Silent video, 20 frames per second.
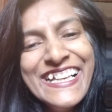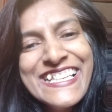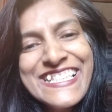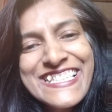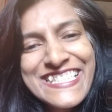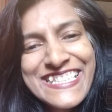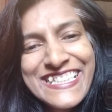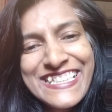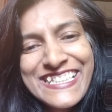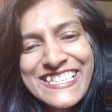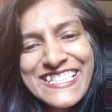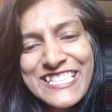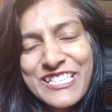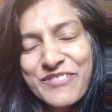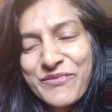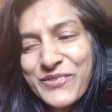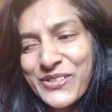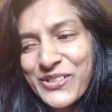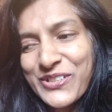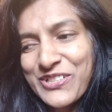
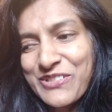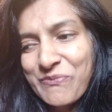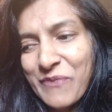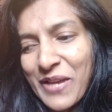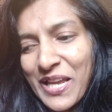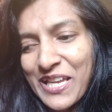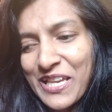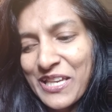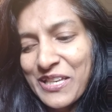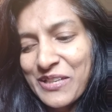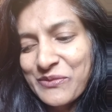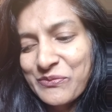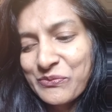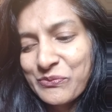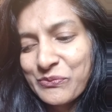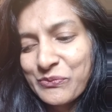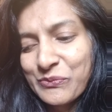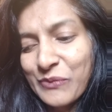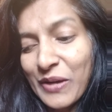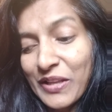Seriously, because my
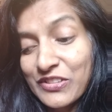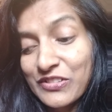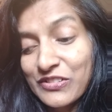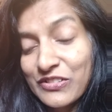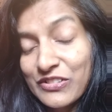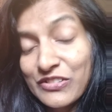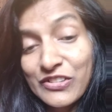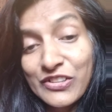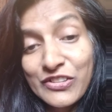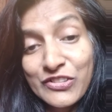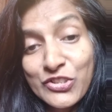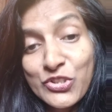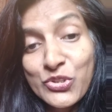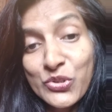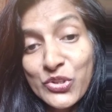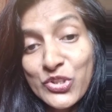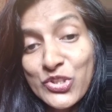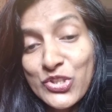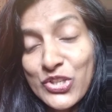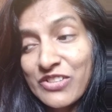mother
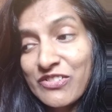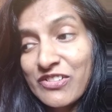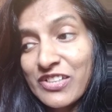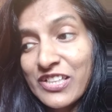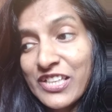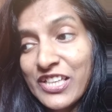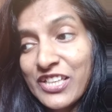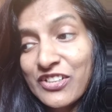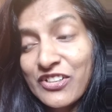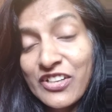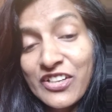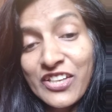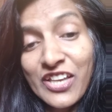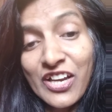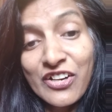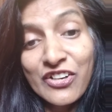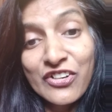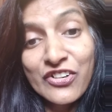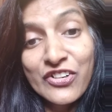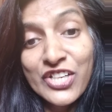generally in her
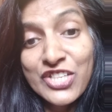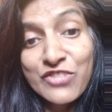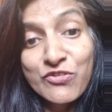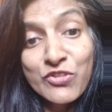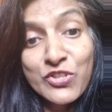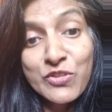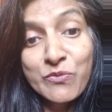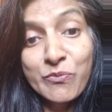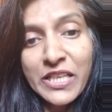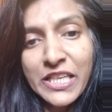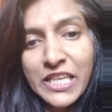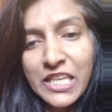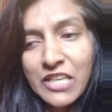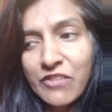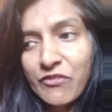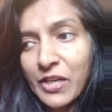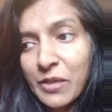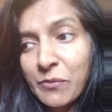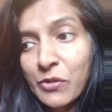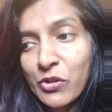younger days was
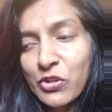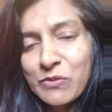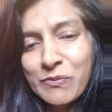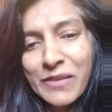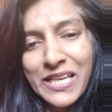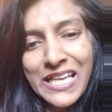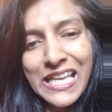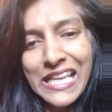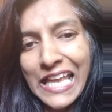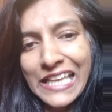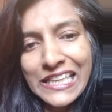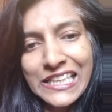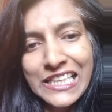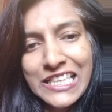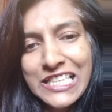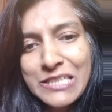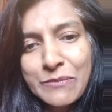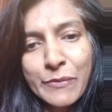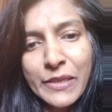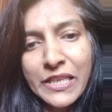milky white, because my
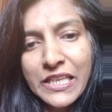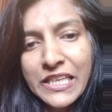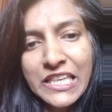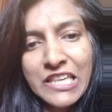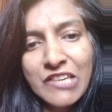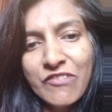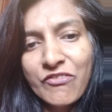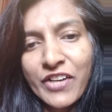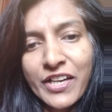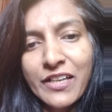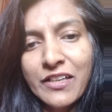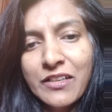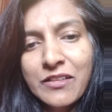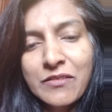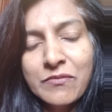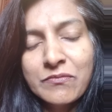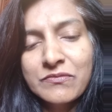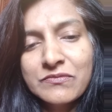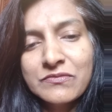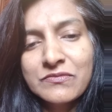granny is milky white.
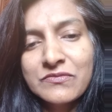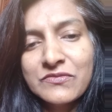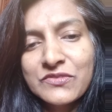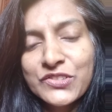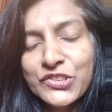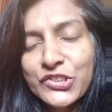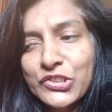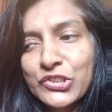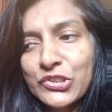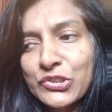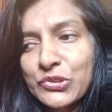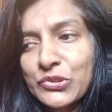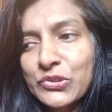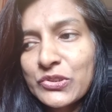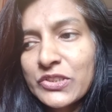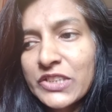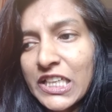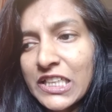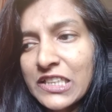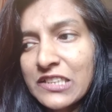
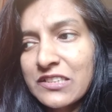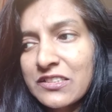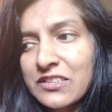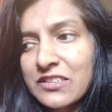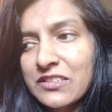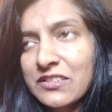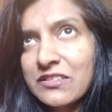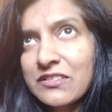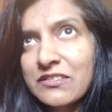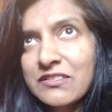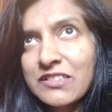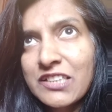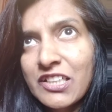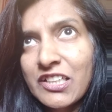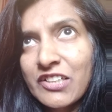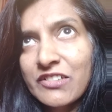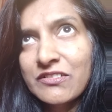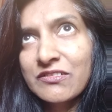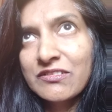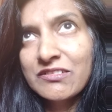So yes,
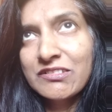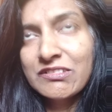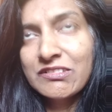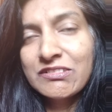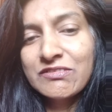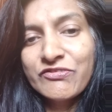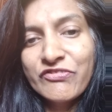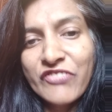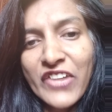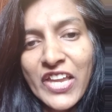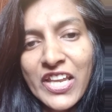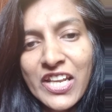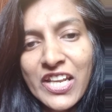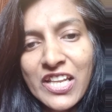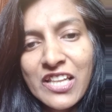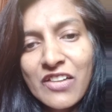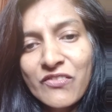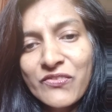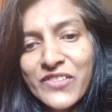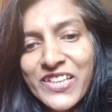they're fair
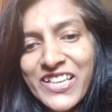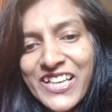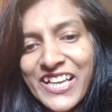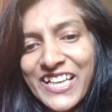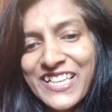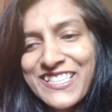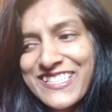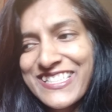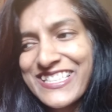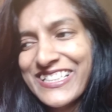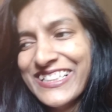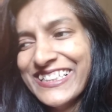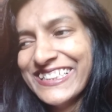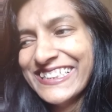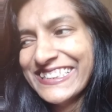and lovely kinds.